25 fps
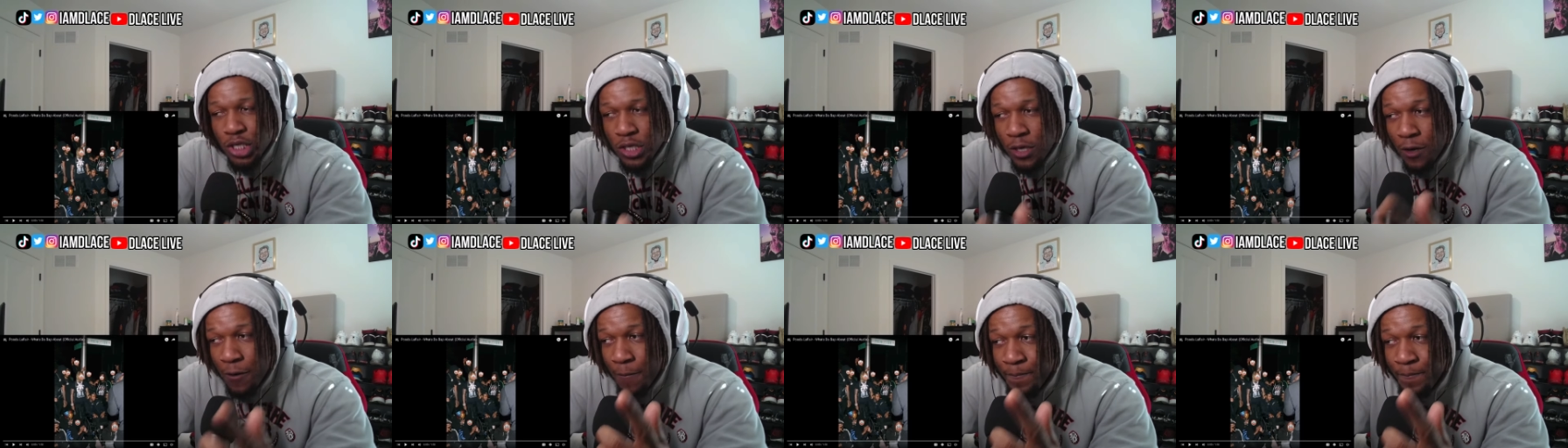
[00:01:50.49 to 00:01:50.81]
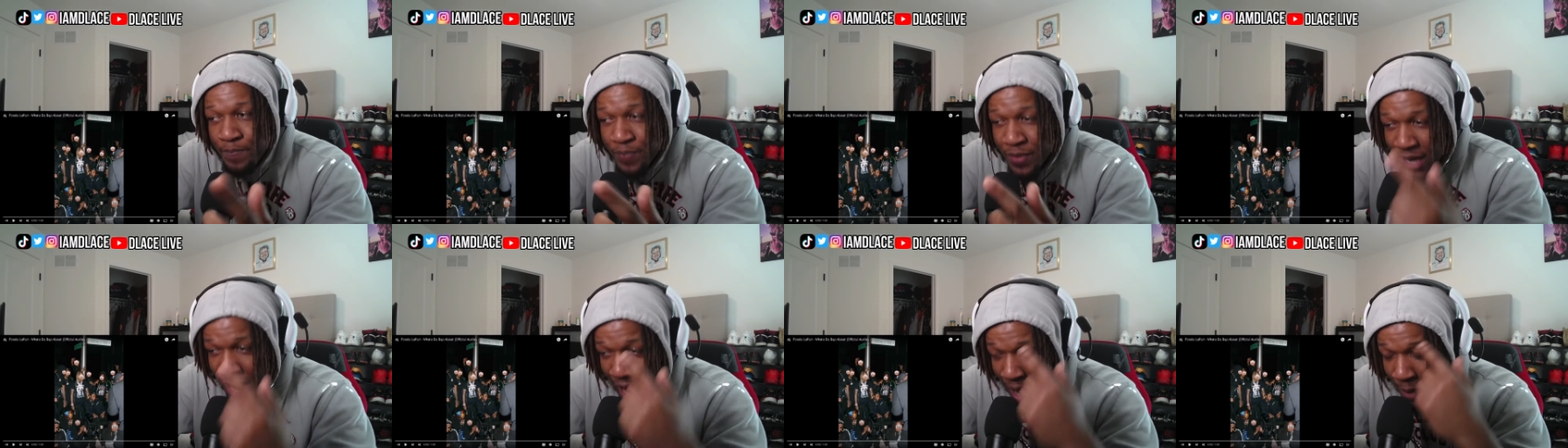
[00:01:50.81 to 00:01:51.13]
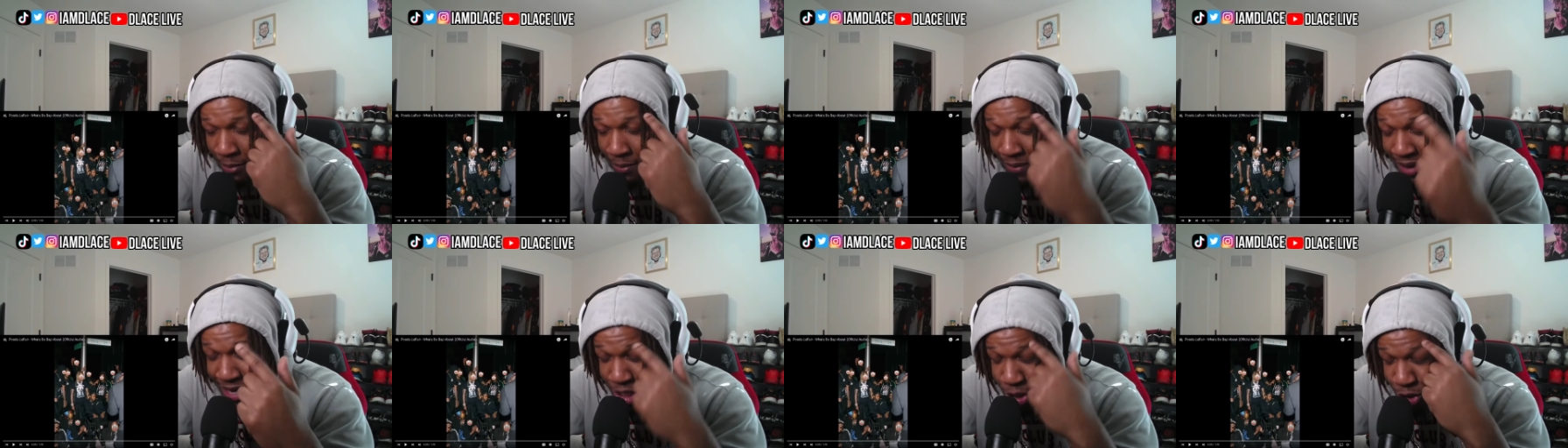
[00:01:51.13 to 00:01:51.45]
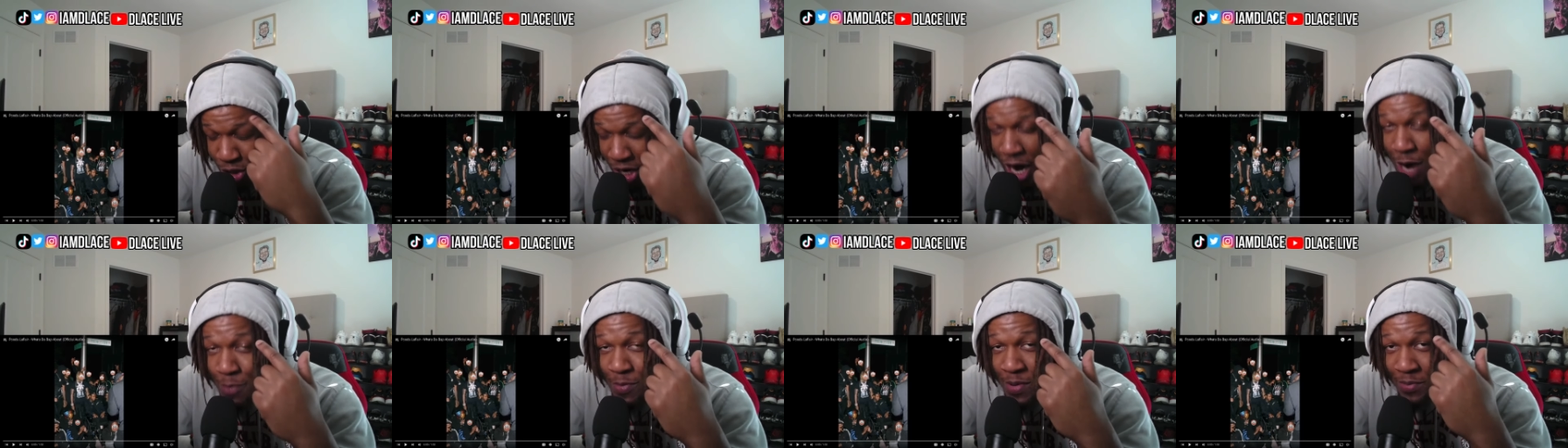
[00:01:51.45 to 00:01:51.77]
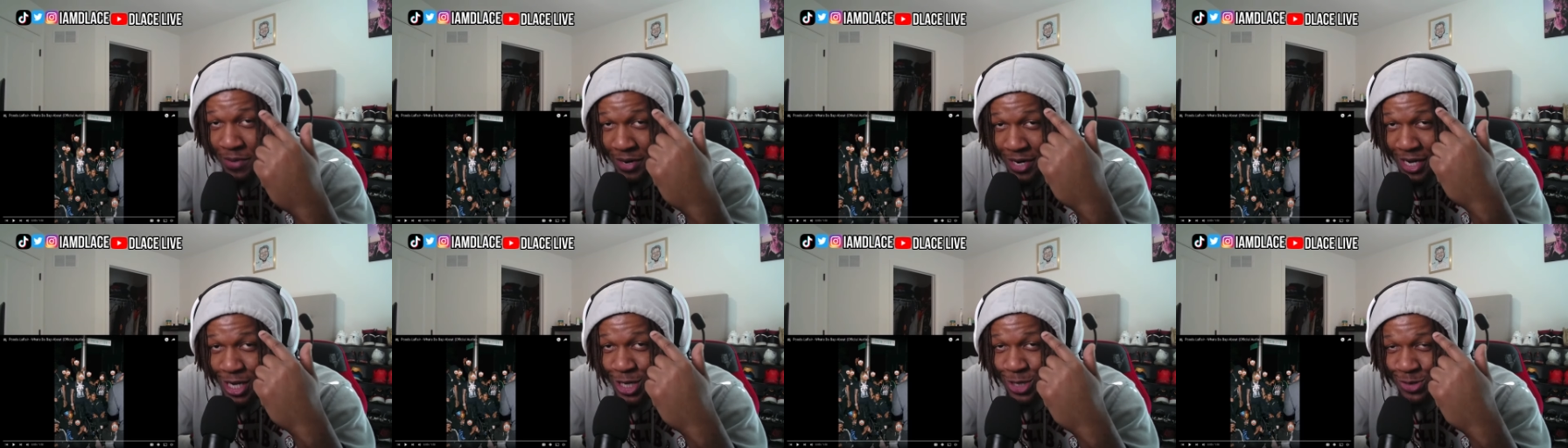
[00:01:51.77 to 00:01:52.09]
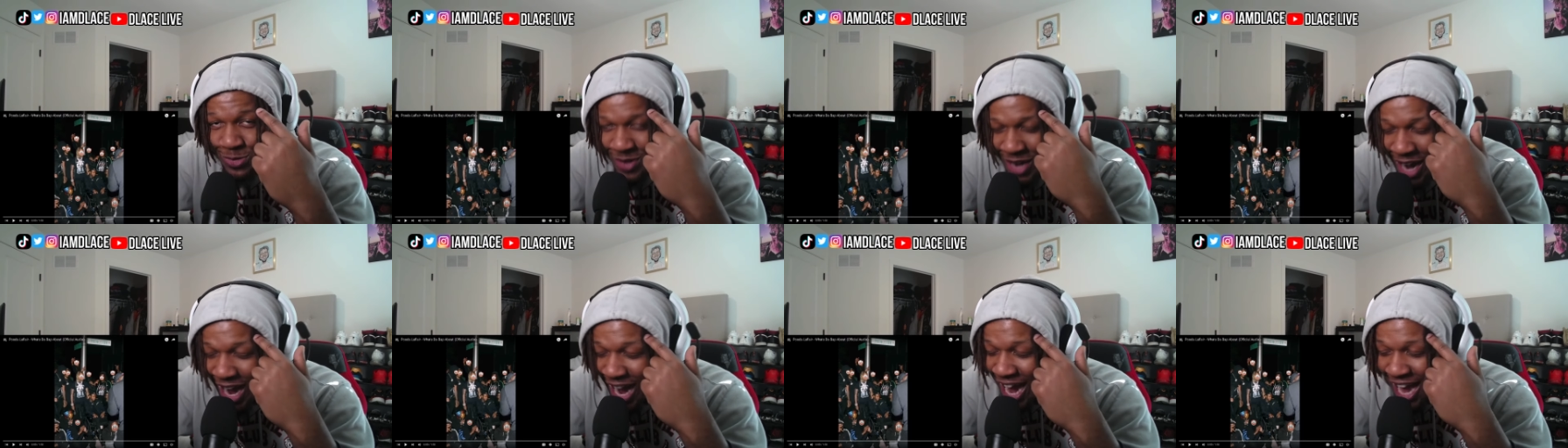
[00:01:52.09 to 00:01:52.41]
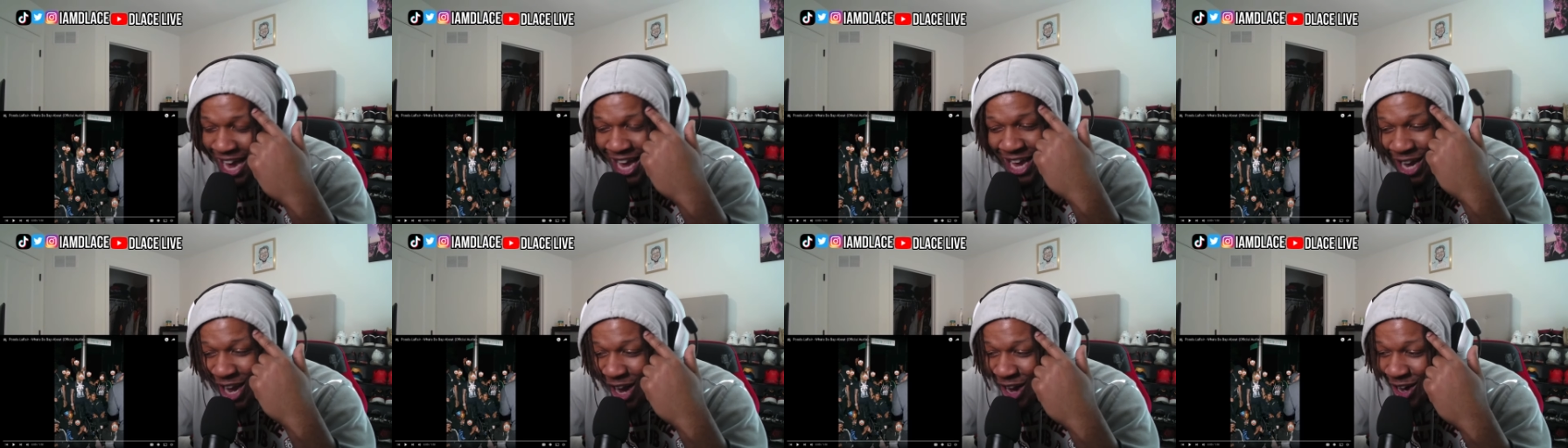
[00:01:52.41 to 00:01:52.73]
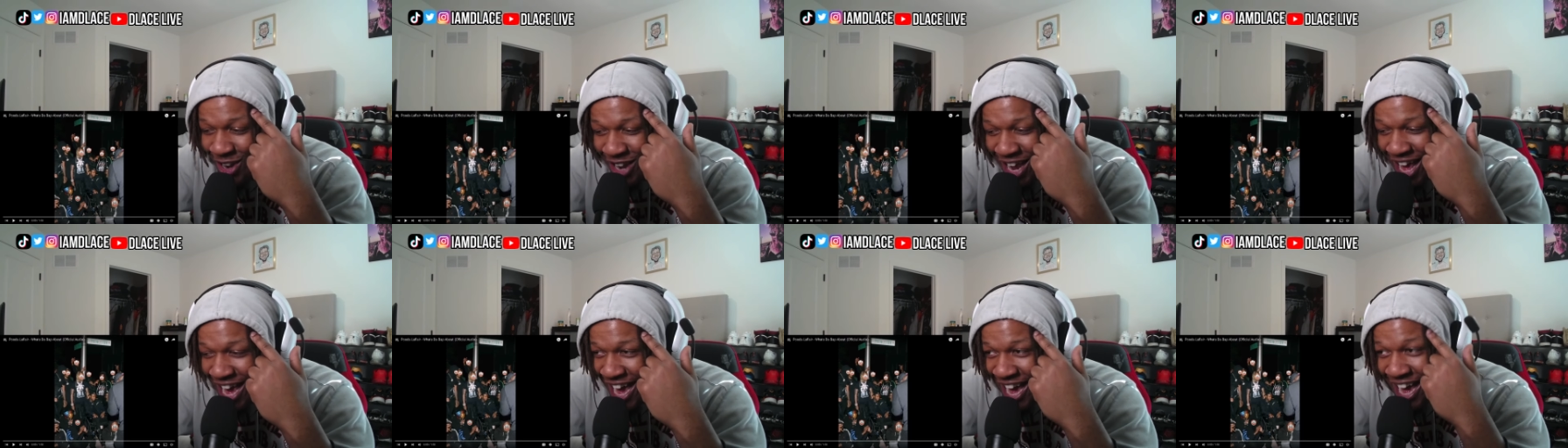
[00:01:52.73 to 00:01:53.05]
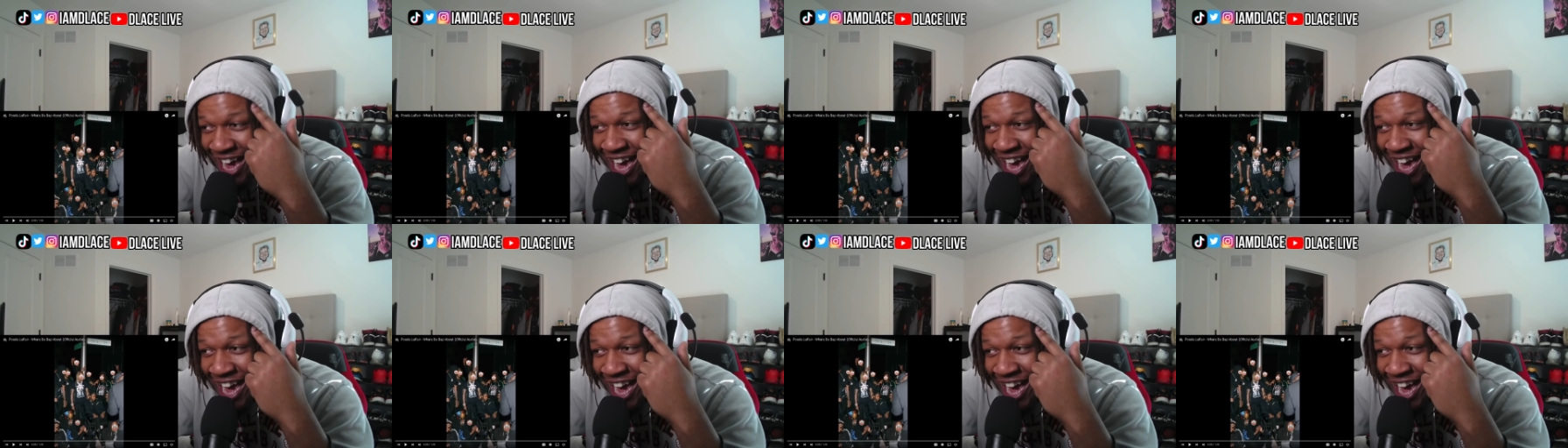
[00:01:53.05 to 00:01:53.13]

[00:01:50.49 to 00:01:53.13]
So I'm gonna make sure I remember this one. I ain't gonna lie.